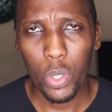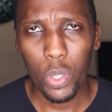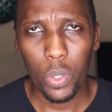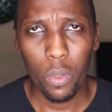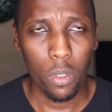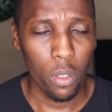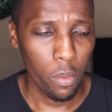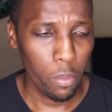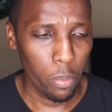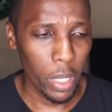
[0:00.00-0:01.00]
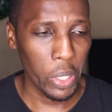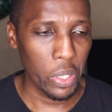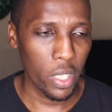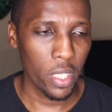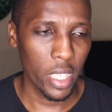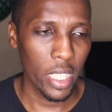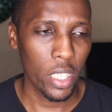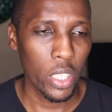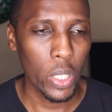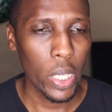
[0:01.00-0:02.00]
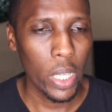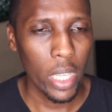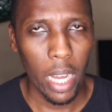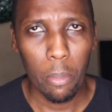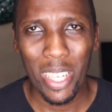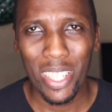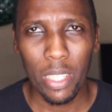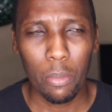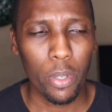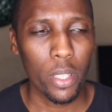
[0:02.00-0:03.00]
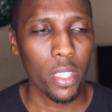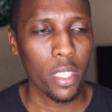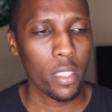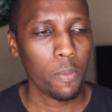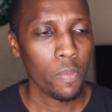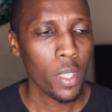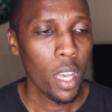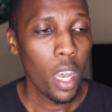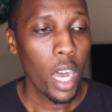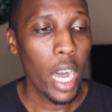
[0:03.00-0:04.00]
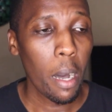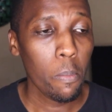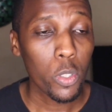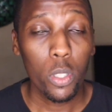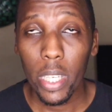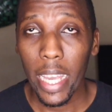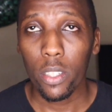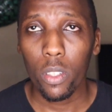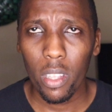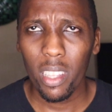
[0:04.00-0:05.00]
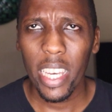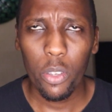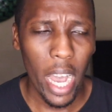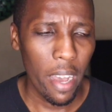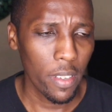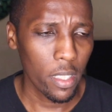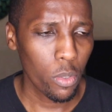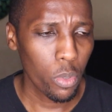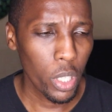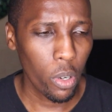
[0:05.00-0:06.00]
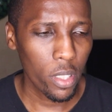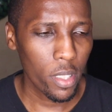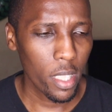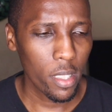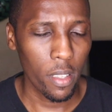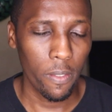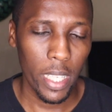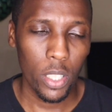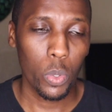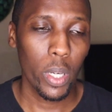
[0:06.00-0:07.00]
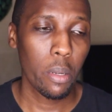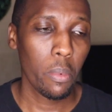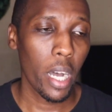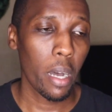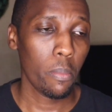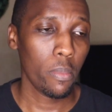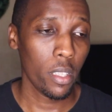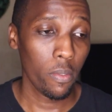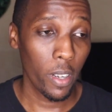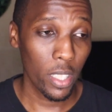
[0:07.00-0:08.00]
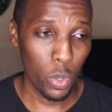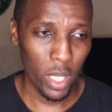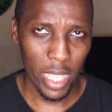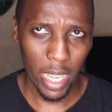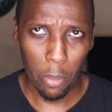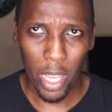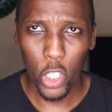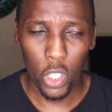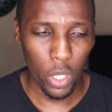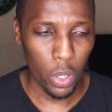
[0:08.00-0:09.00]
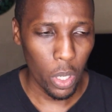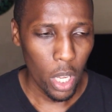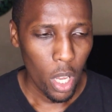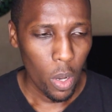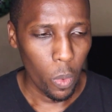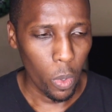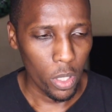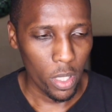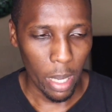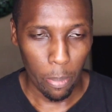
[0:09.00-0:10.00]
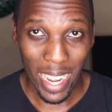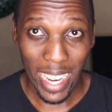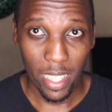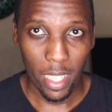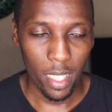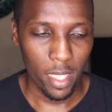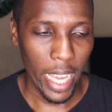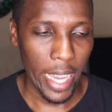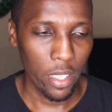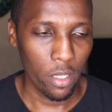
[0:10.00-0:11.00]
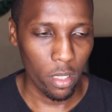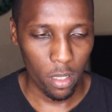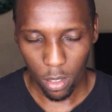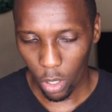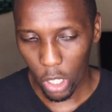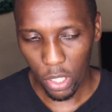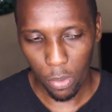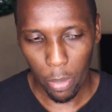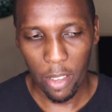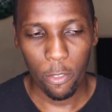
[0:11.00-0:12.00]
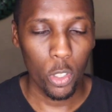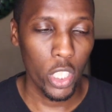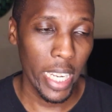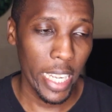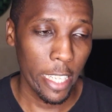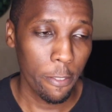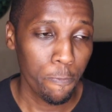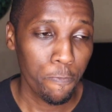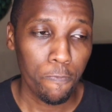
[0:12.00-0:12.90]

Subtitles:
you to, you know, be consistent in your learning process. So yeah, so there you have it, three courses. The first one that I mentioned was the Applied Data Science course by FutureLearn.